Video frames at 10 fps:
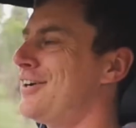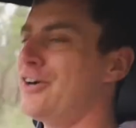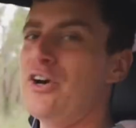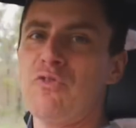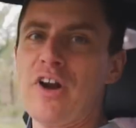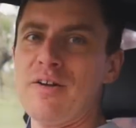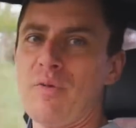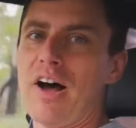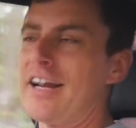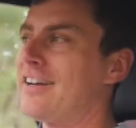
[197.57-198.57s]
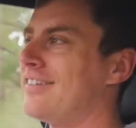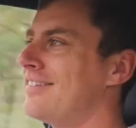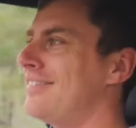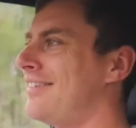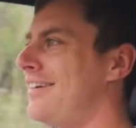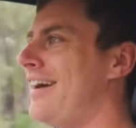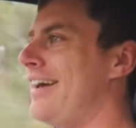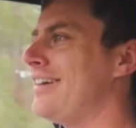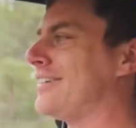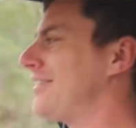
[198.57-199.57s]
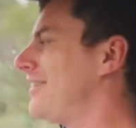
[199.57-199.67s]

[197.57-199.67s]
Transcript: a good friend of mine, Hank,